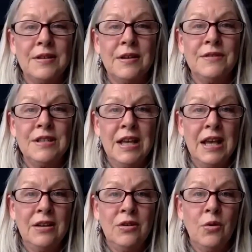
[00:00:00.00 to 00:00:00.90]
of
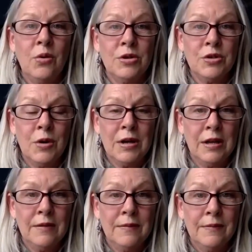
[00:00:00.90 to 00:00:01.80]
10 or 20.